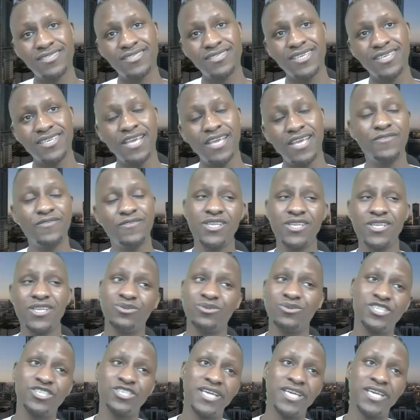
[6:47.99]
even though
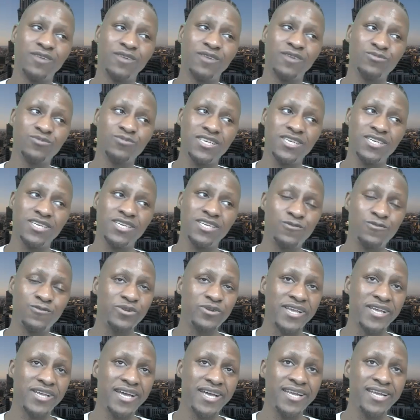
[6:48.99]
she can't really afford
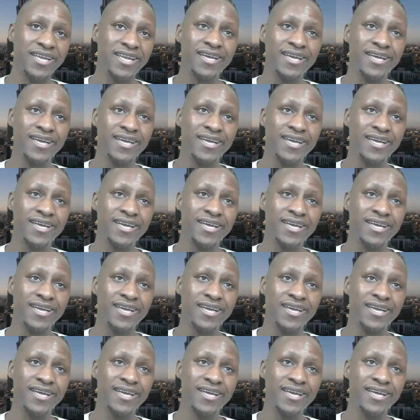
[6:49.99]
that.